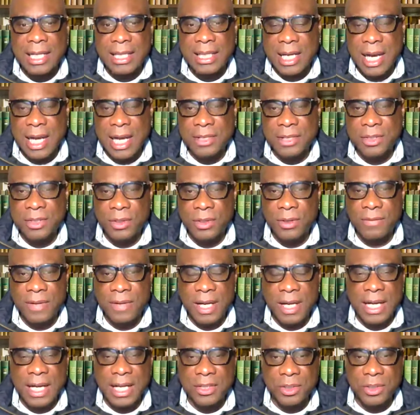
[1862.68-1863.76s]
and international
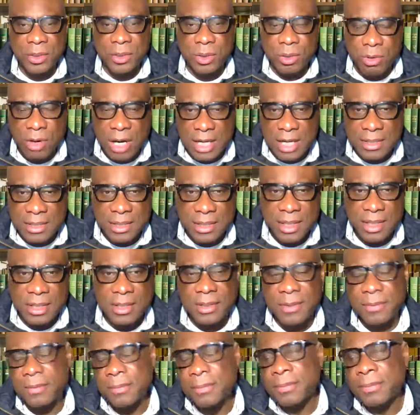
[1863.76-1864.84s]
financial
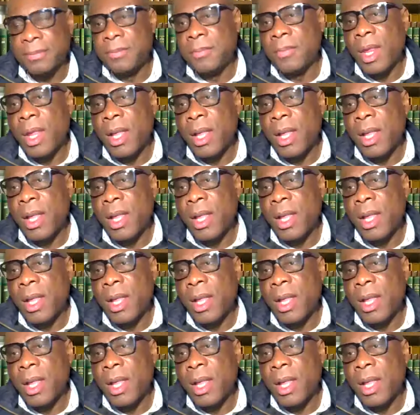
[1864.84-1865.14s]
crisis.